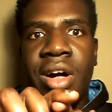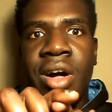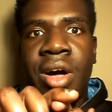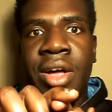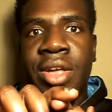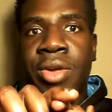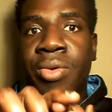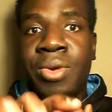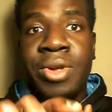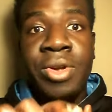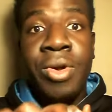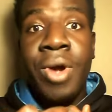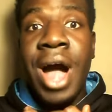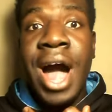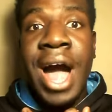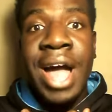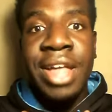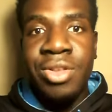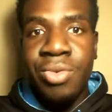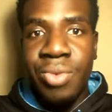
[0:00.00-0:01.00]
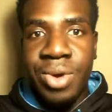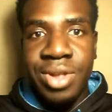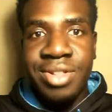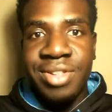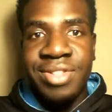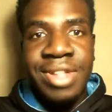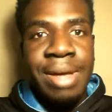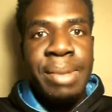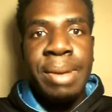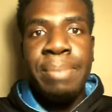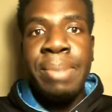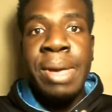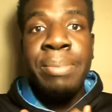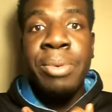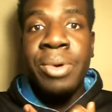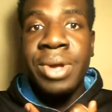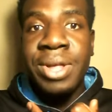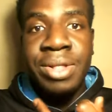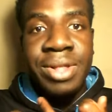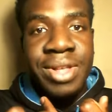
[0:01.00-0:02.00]
uh, you, your eye twitches. I mean,
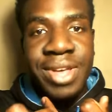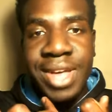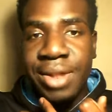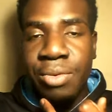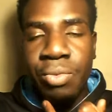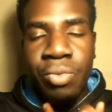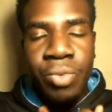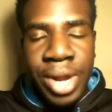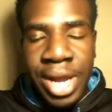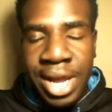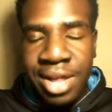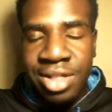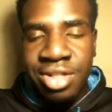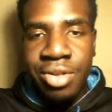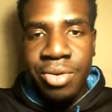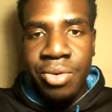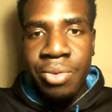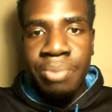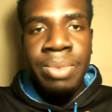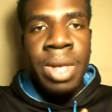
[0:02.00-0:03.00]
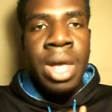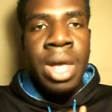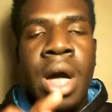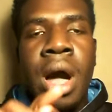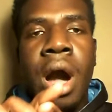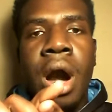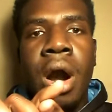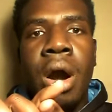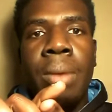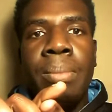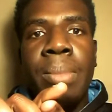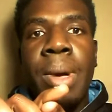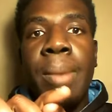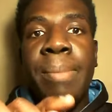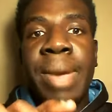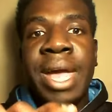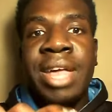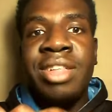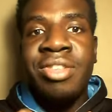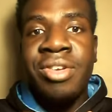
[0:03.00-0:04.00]
people can, can read you. Um,
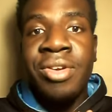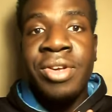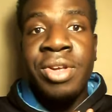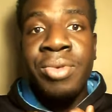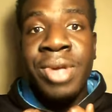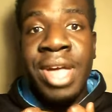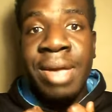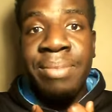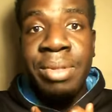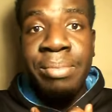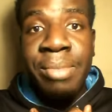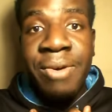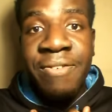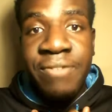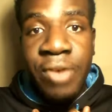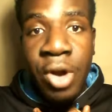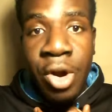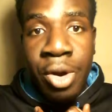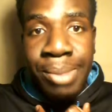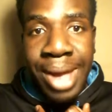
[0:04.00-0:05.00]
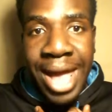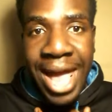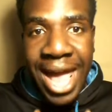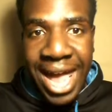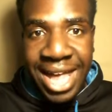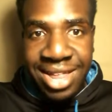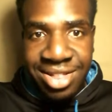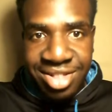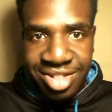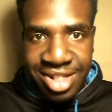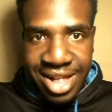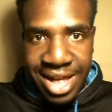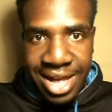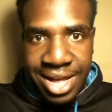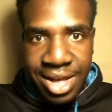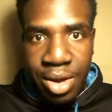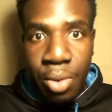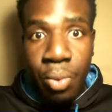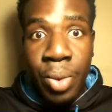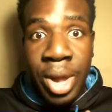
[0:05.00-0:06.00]
make sure you give them a firm
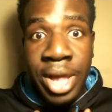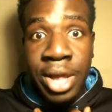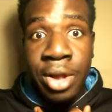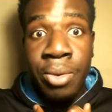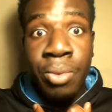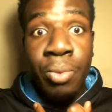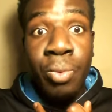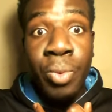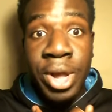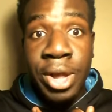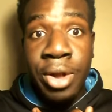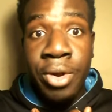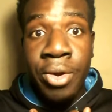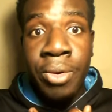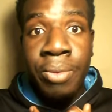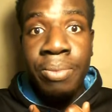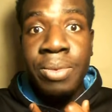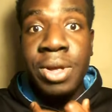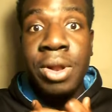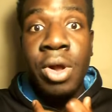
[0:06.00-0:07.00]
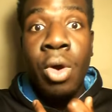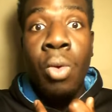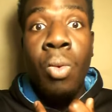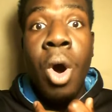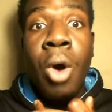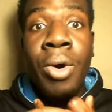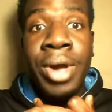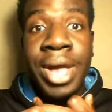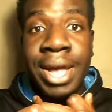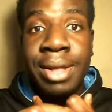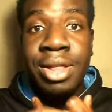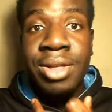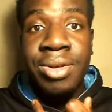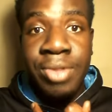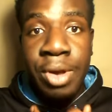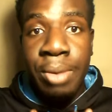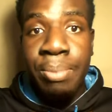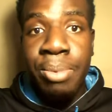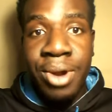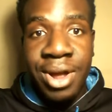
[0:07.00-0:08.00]
handshake when you when you're you know walking into
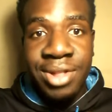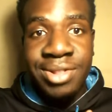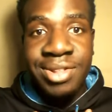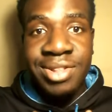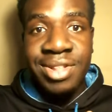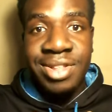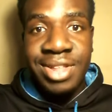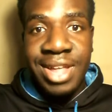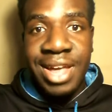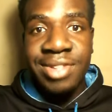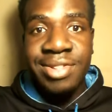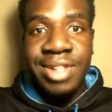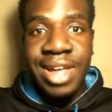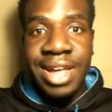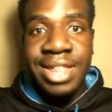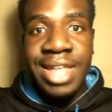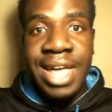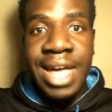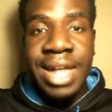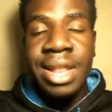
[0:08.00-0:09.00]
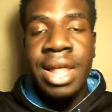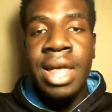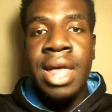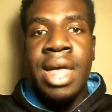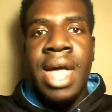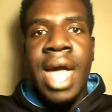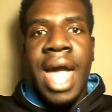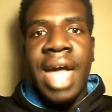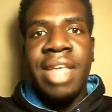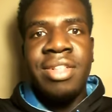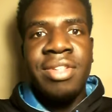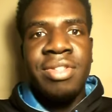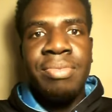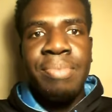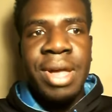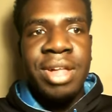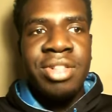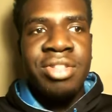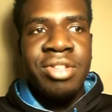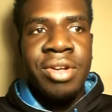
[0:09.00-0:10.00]
their presence and things like that, and just
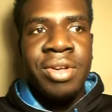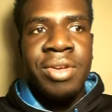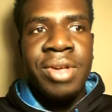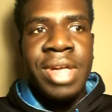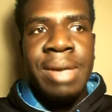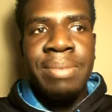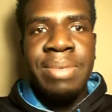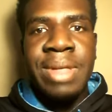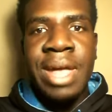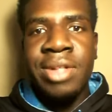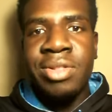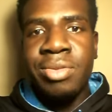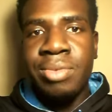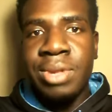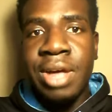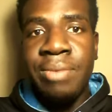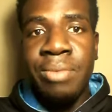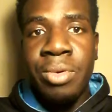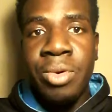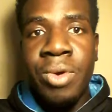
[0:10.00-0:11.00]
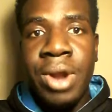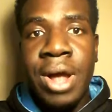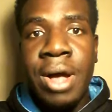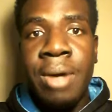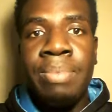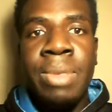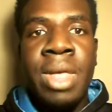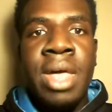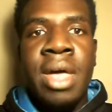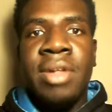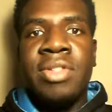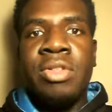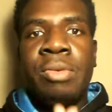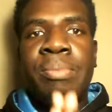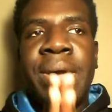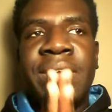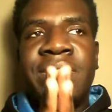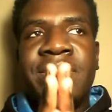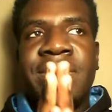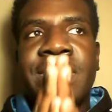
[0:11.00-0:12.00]
make sure you keep things on level ground. So
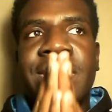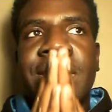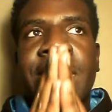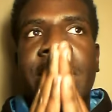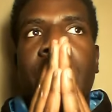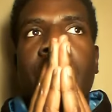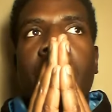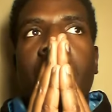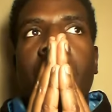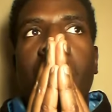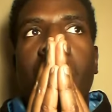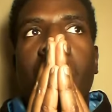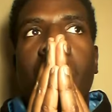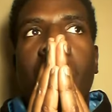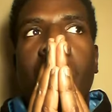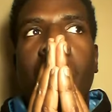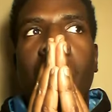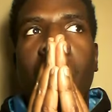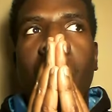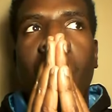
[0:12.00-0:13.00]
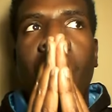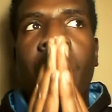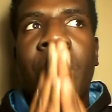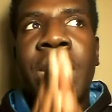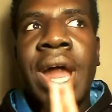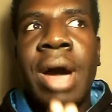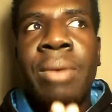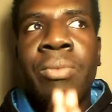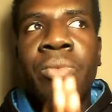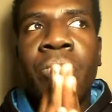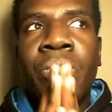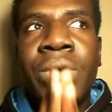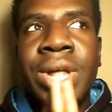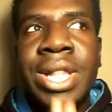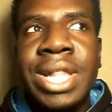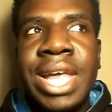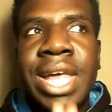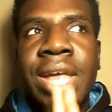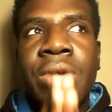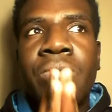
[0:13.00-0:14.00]
basically, what I'm
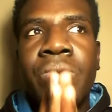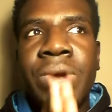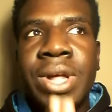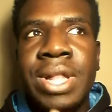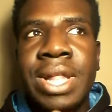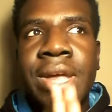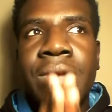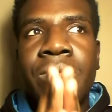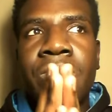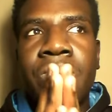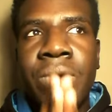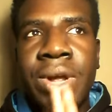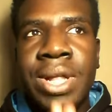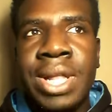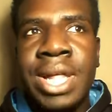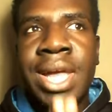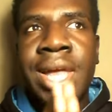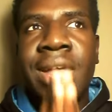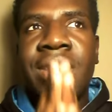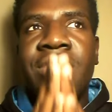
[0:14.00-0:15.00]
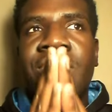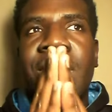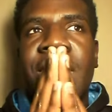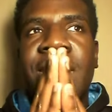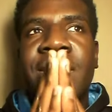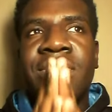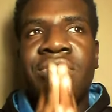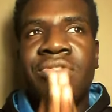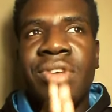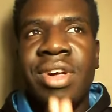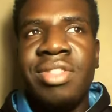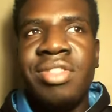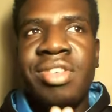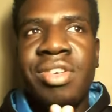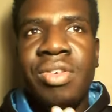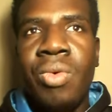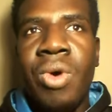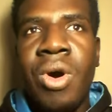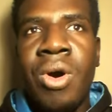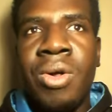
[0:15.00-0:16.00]
really, really, really trying to stress to
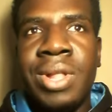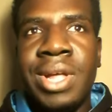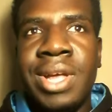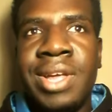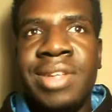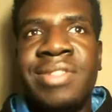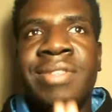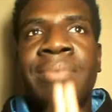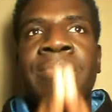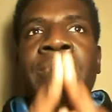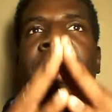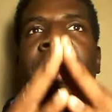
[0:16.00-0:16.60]
you all is